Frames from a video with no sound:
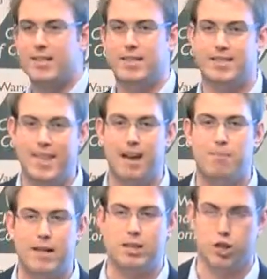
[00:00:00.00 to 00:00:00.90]
to
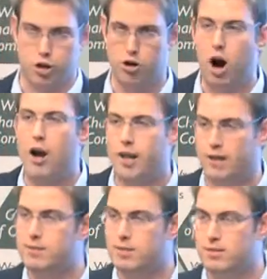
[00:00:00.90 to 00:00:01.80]
segment your
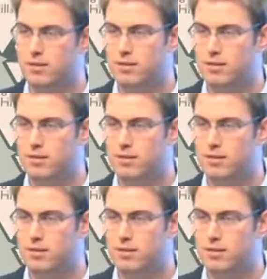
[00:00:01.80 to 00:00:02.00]
audience